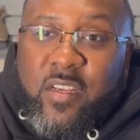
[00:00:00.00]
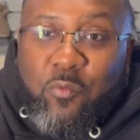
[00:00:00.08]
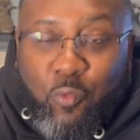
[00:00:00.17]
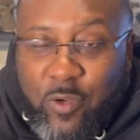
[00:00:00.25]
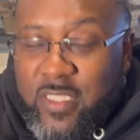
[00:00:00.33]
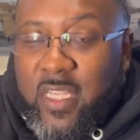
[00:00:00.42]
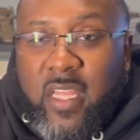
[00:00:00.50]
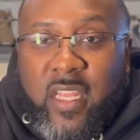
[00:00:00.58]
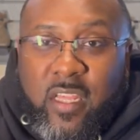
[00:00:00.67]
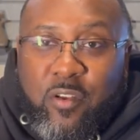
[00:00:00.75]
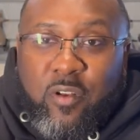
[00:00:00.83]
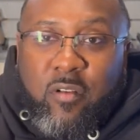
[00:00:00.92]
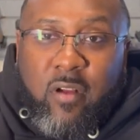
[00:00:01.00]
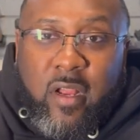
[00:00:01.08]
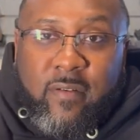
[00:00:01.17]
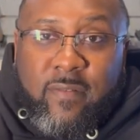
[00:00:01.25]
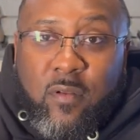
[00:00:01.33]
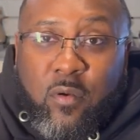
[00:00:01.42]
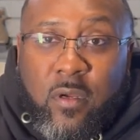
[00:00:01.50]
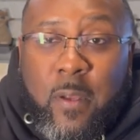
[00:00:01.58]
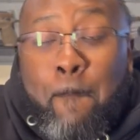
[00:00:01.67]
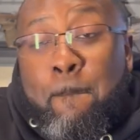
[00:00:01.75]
wants to get in on the ground floor.